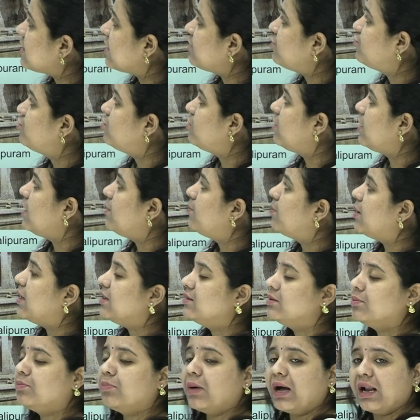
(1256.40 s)
century
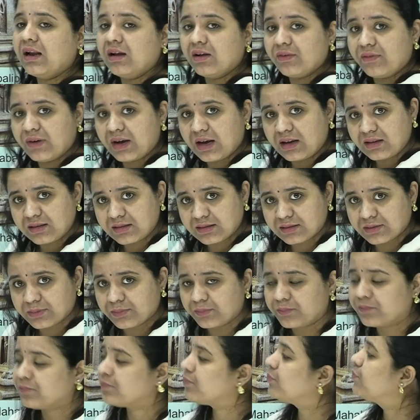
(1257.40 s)
by the Pallavas.
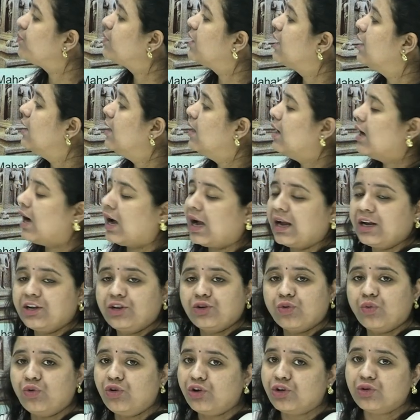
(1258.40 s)
I
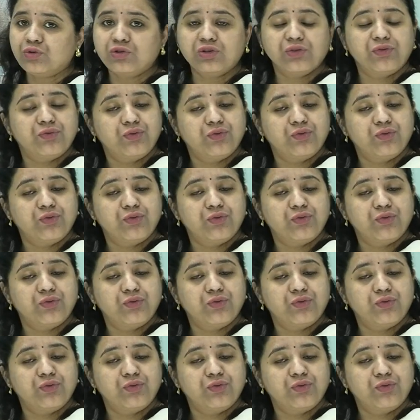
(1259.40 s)
told you the